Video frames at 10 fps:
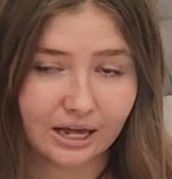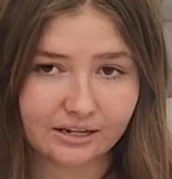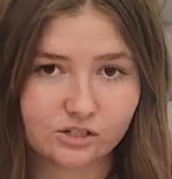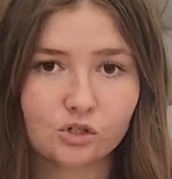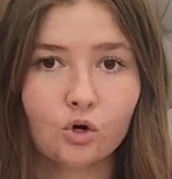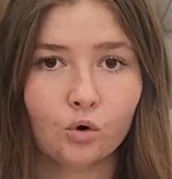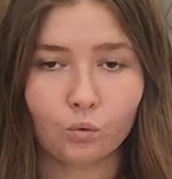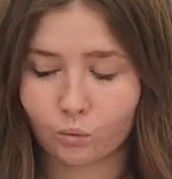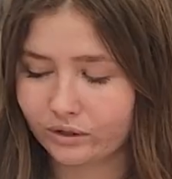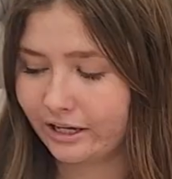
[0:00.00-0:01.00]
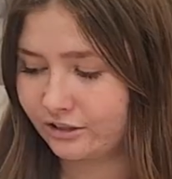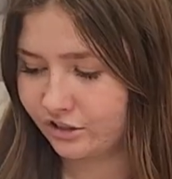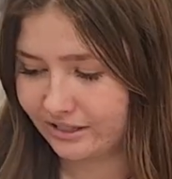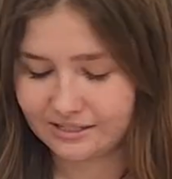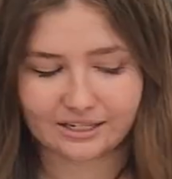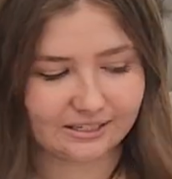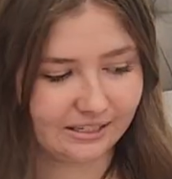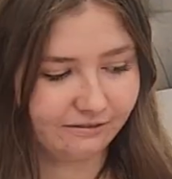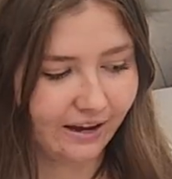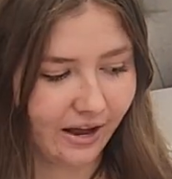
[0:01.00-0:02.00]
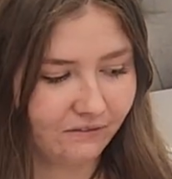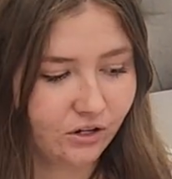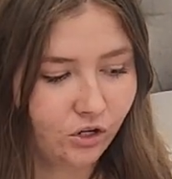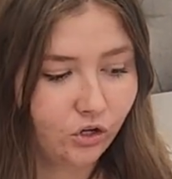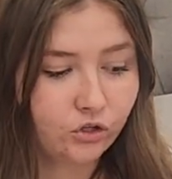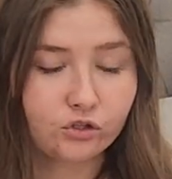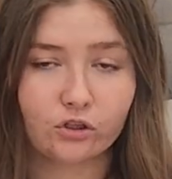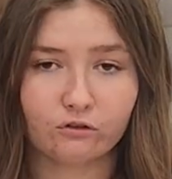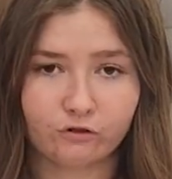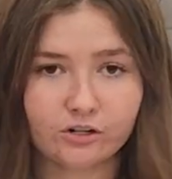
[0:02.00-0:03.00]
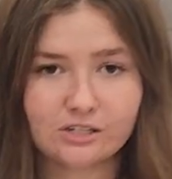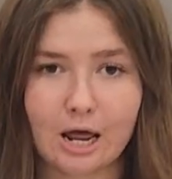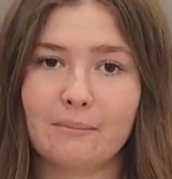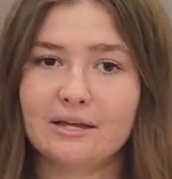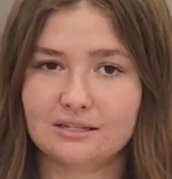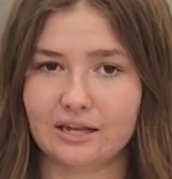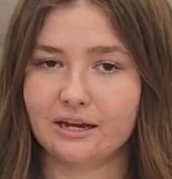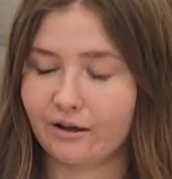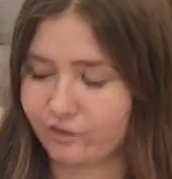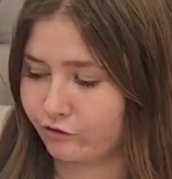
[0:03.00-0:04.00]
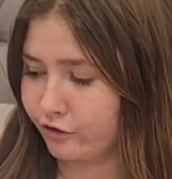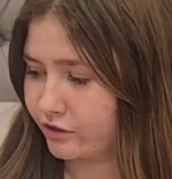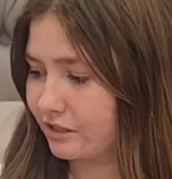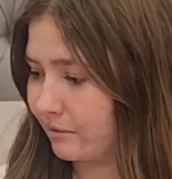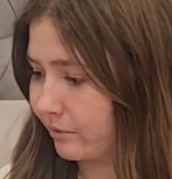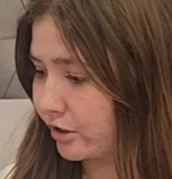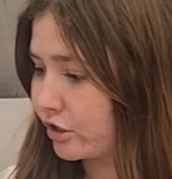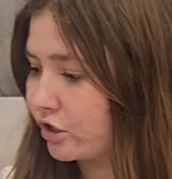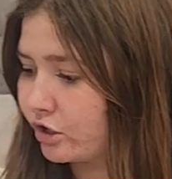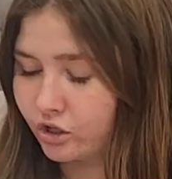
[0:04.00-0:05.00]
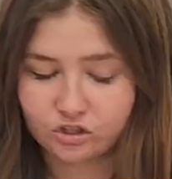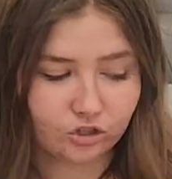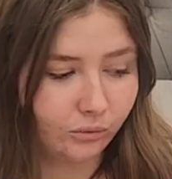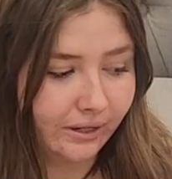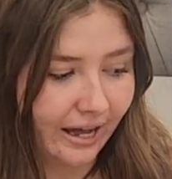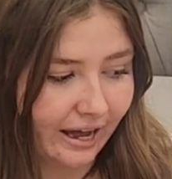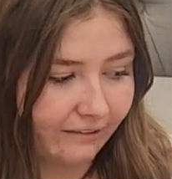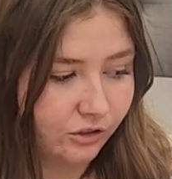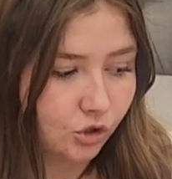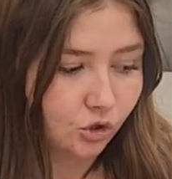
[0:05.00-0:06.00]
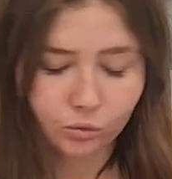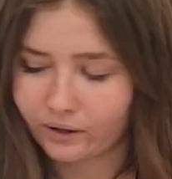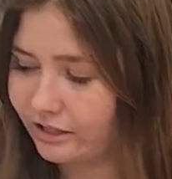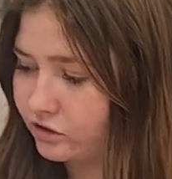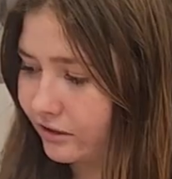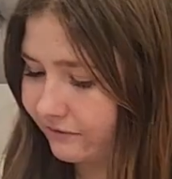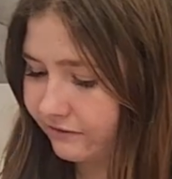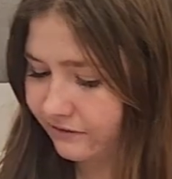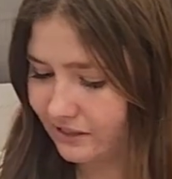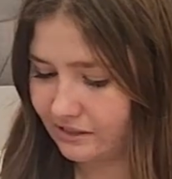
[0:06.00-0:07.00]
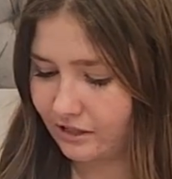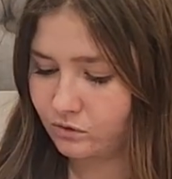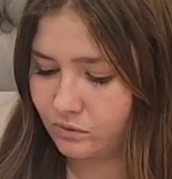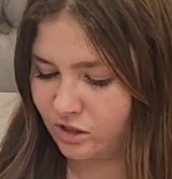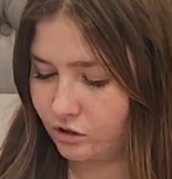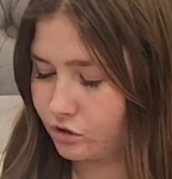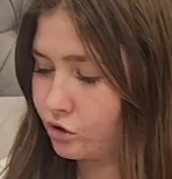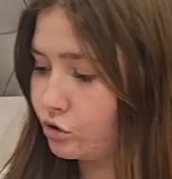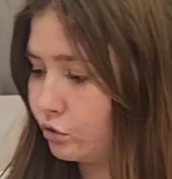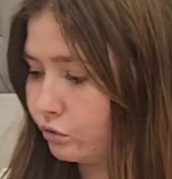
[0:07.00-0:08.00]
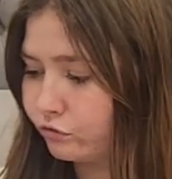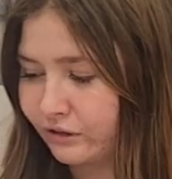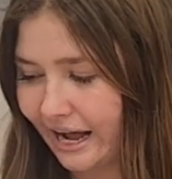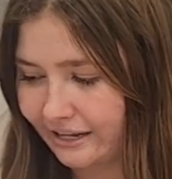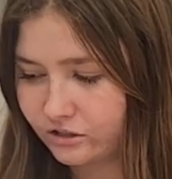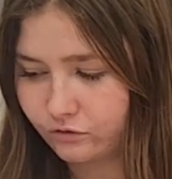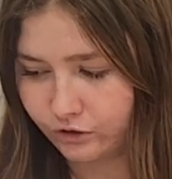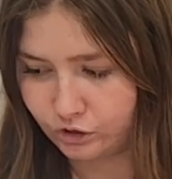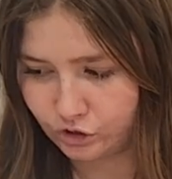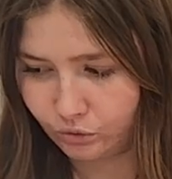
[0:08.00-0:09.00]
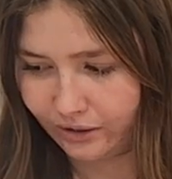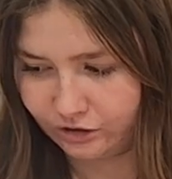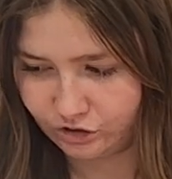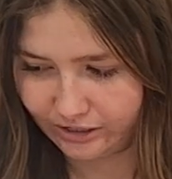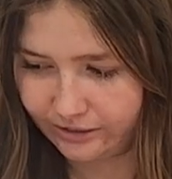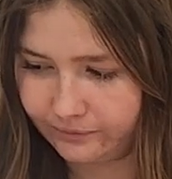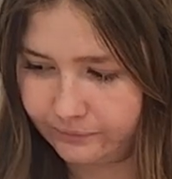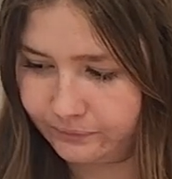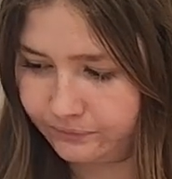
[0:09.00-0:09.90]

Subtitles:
plus 165. So the first step is laying out the first number. So we have 256, which is 2 flats for the 200,